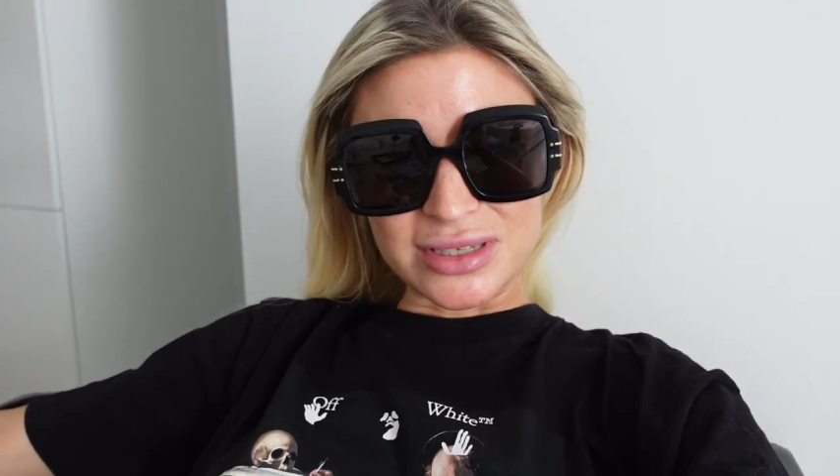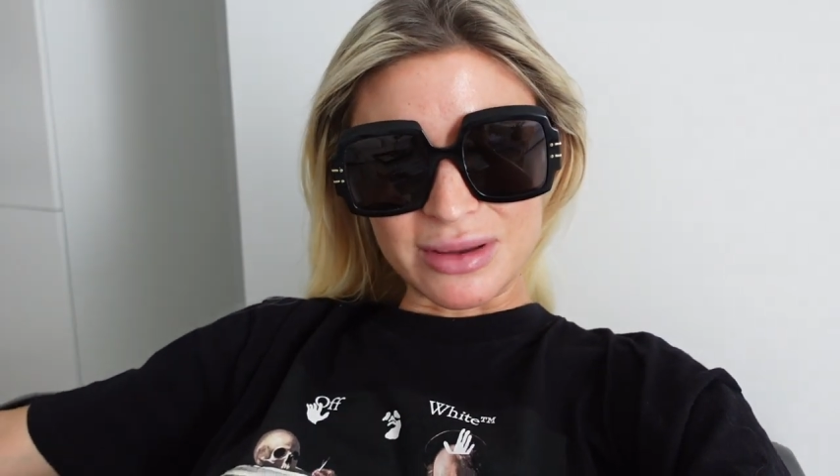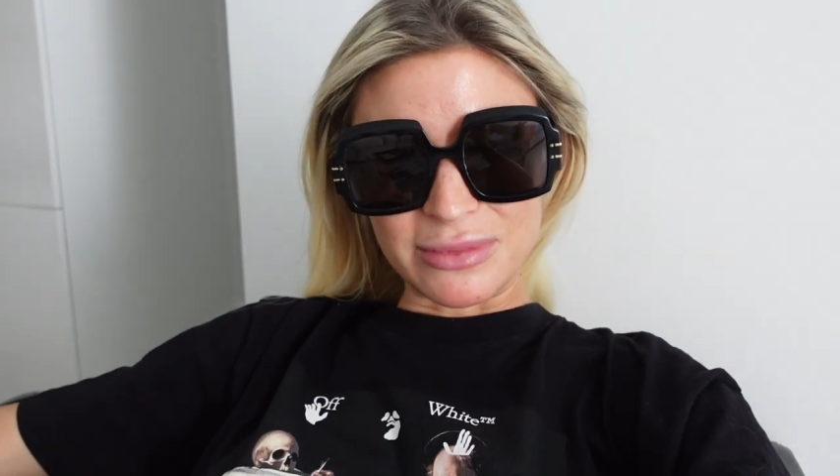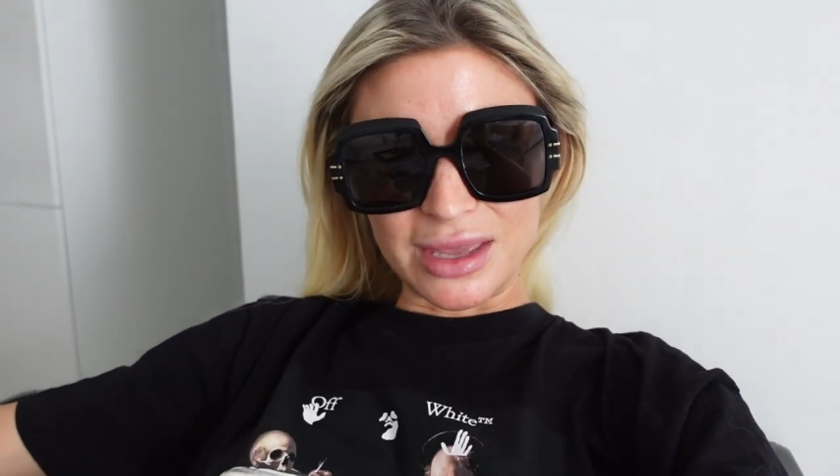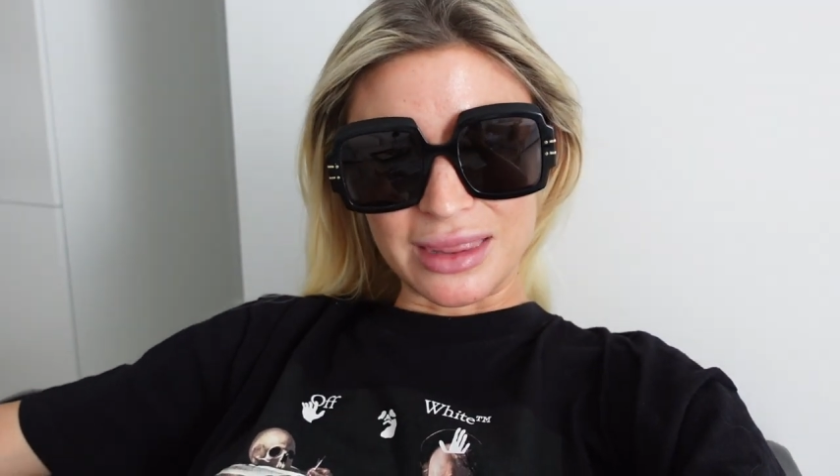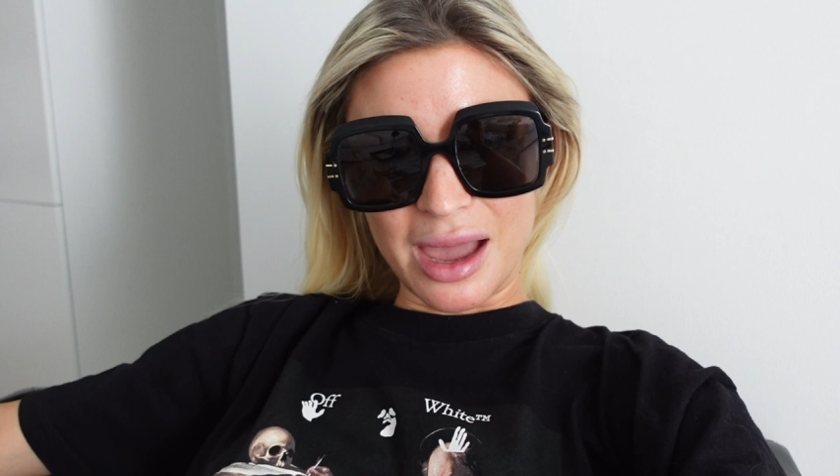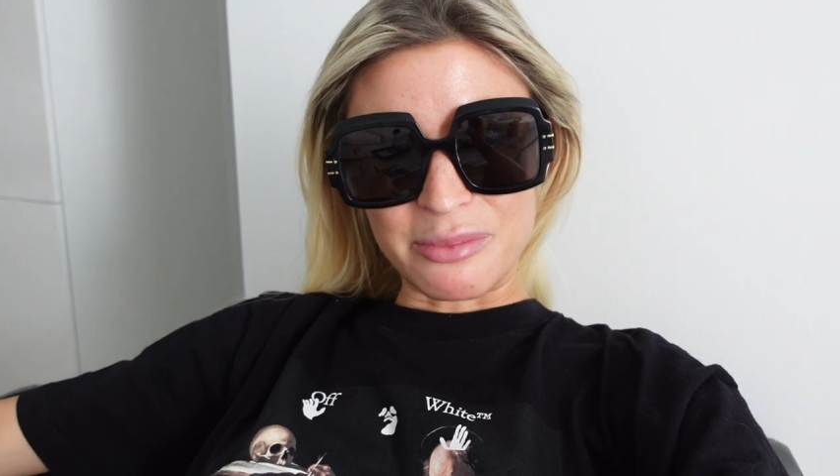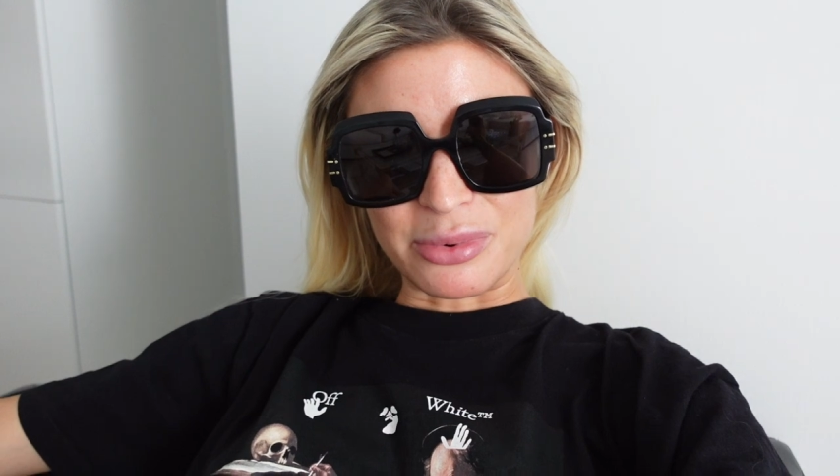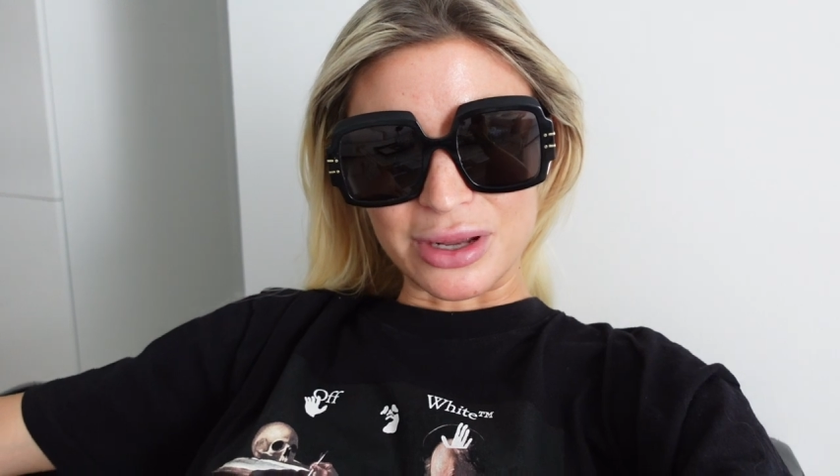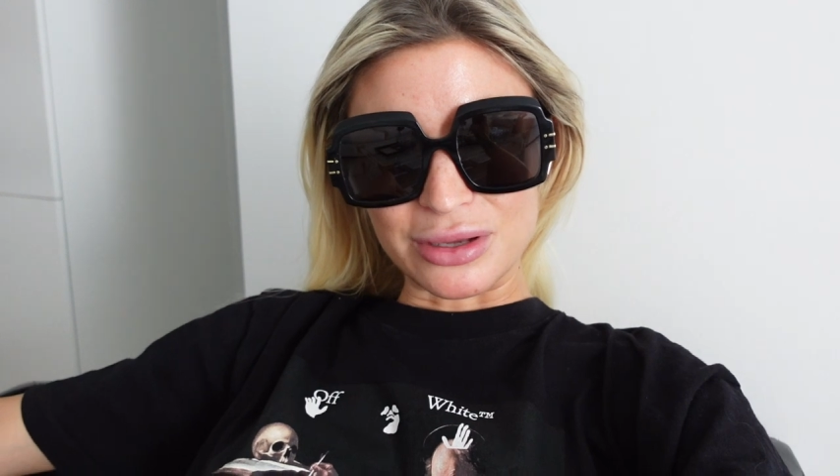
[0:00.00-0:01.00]
something
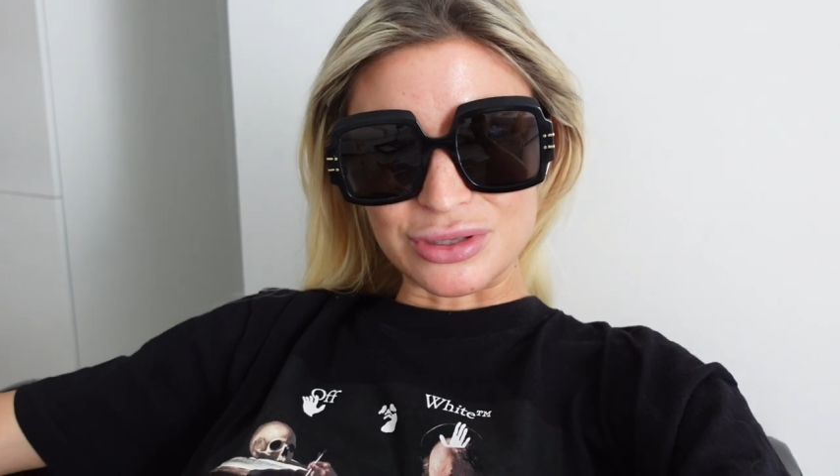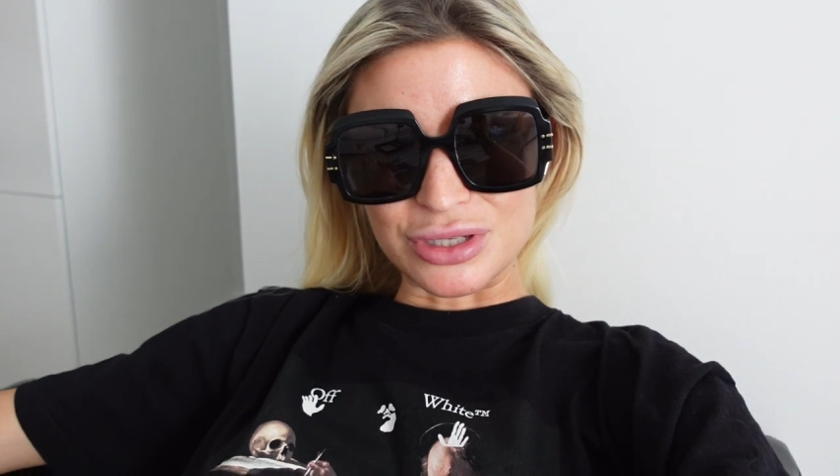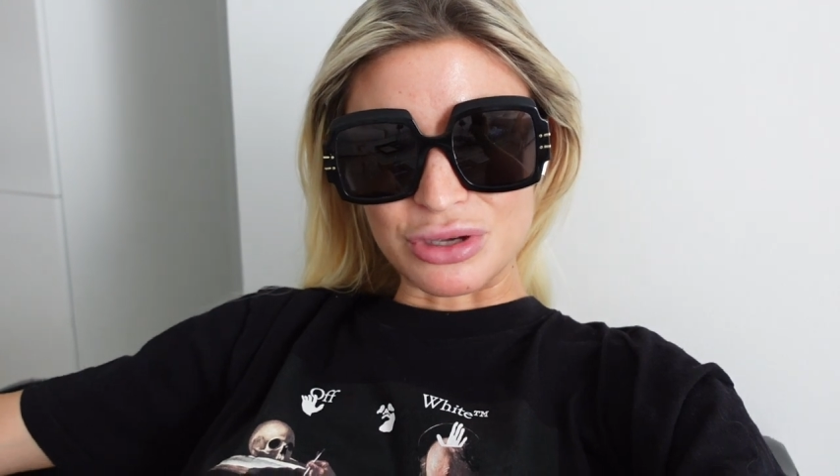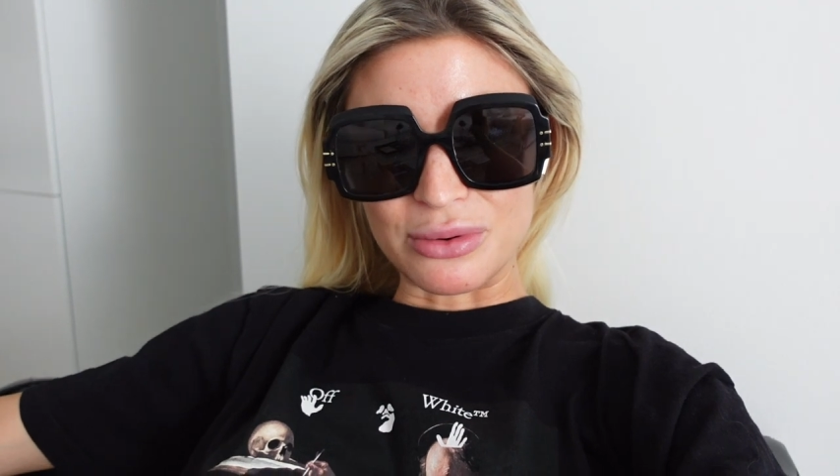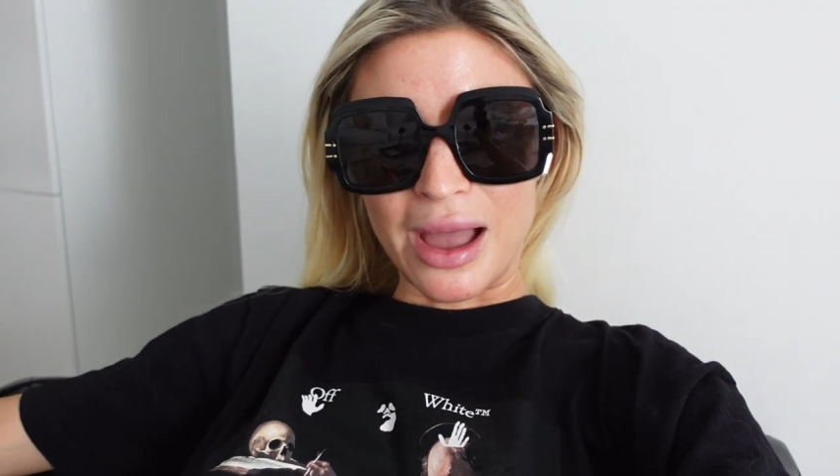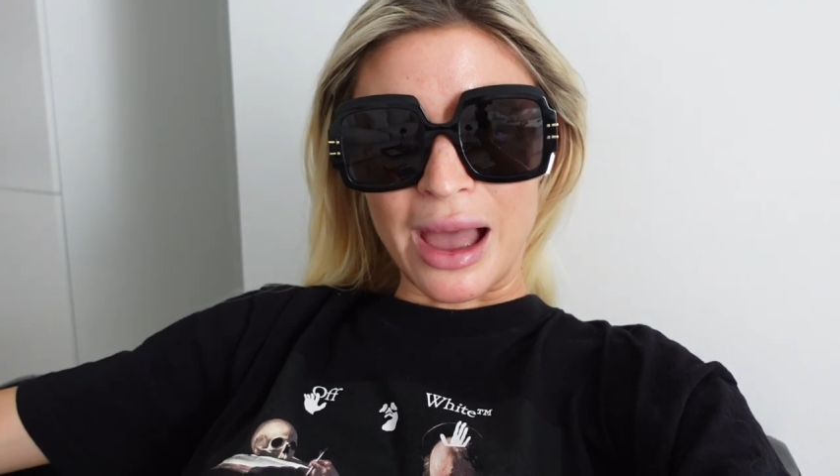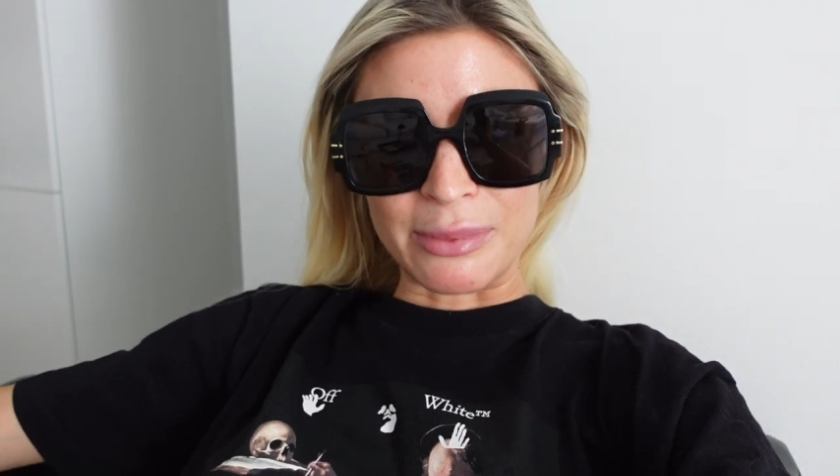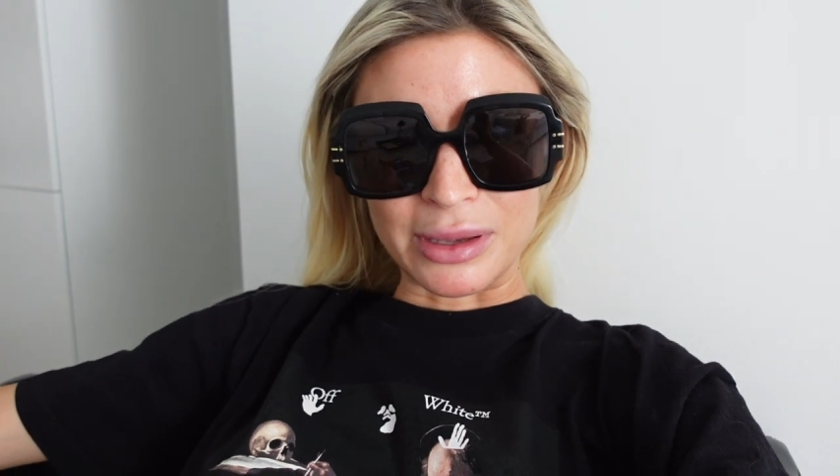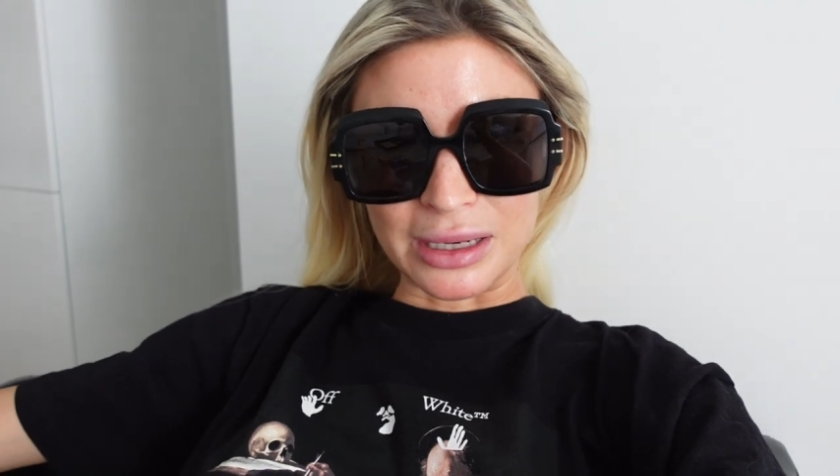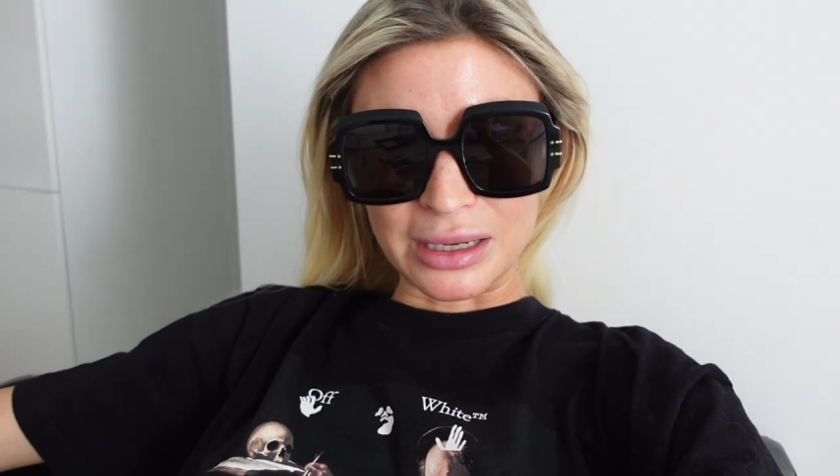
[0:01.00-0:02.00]
that brings you
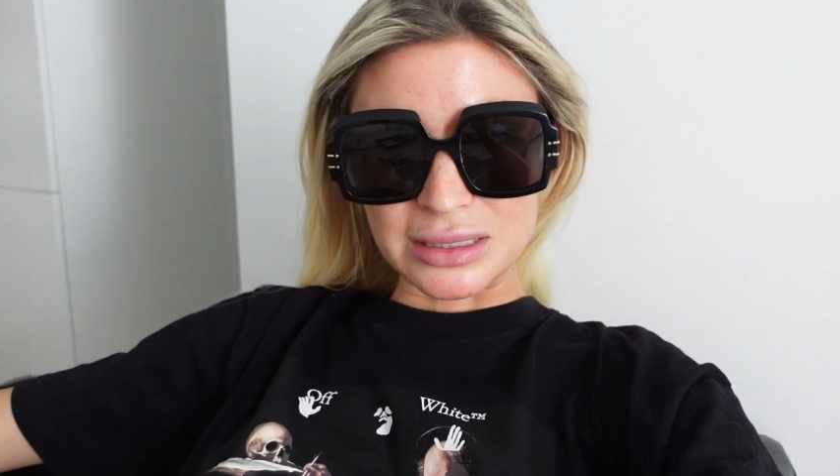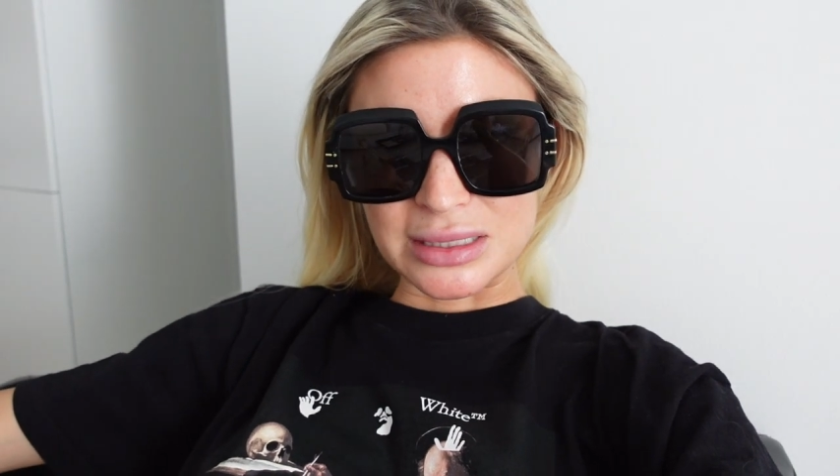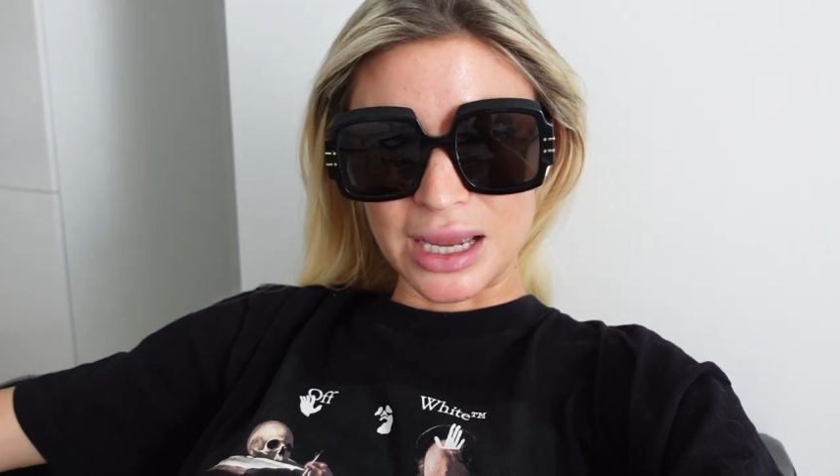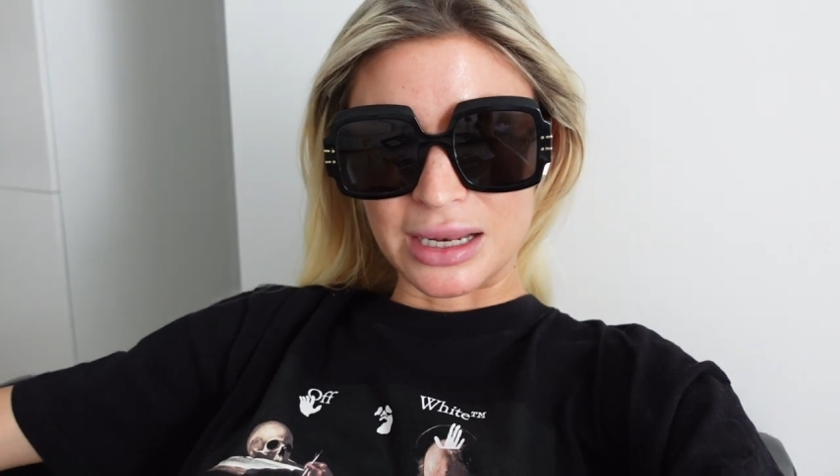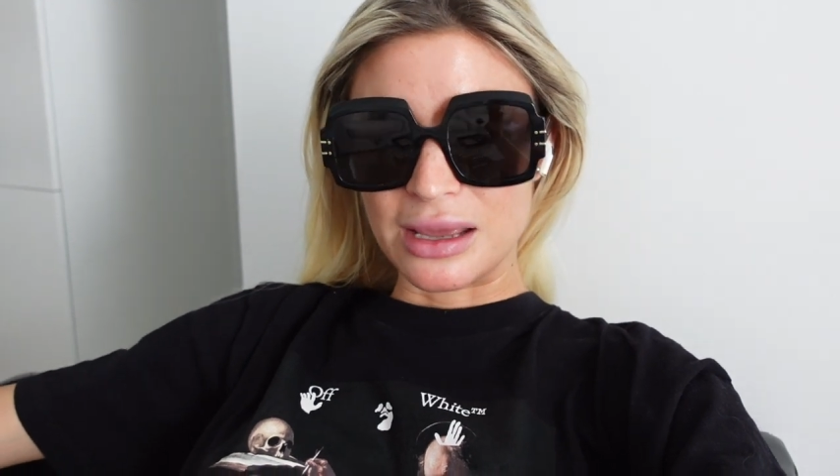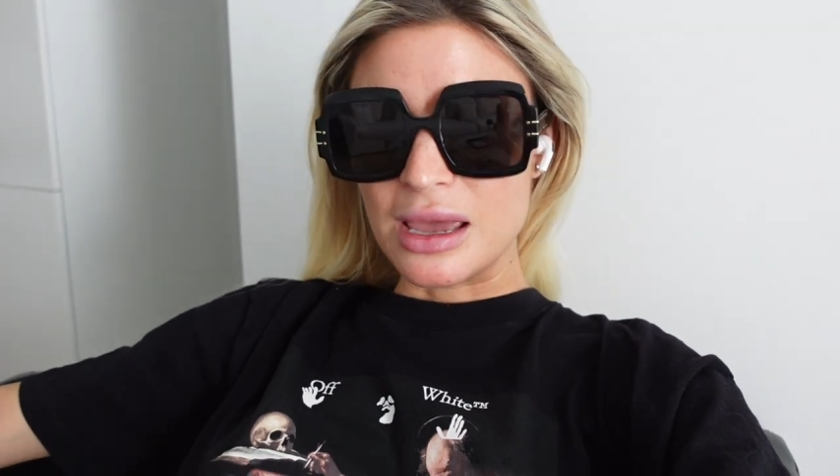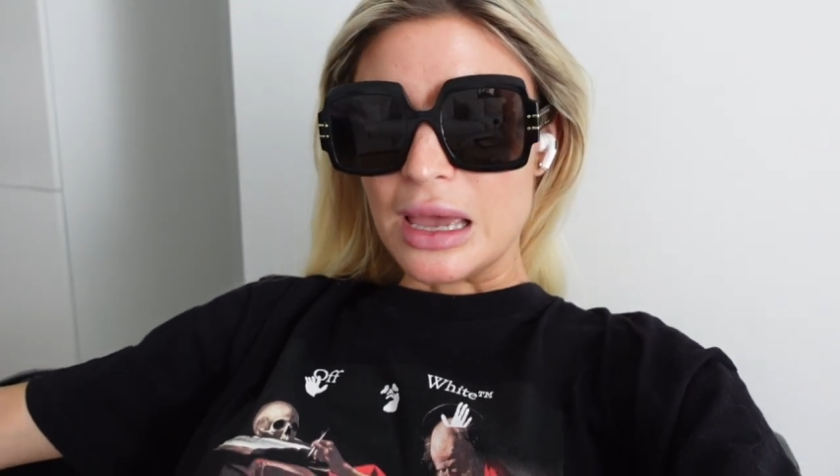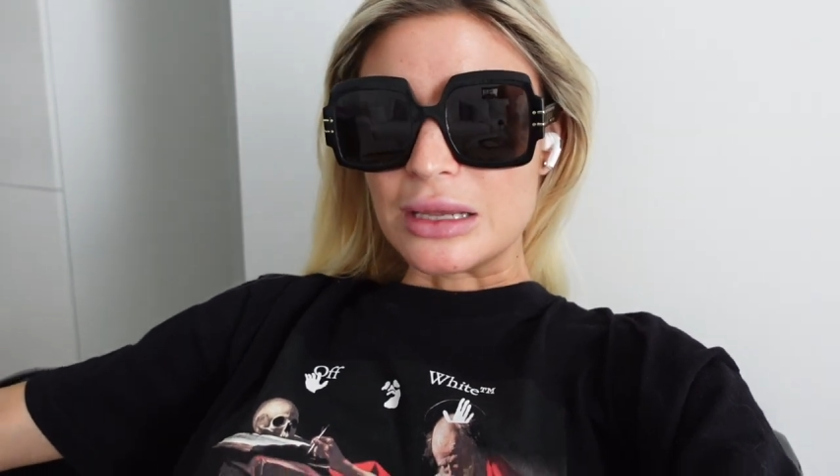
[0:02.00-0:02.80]
happiness and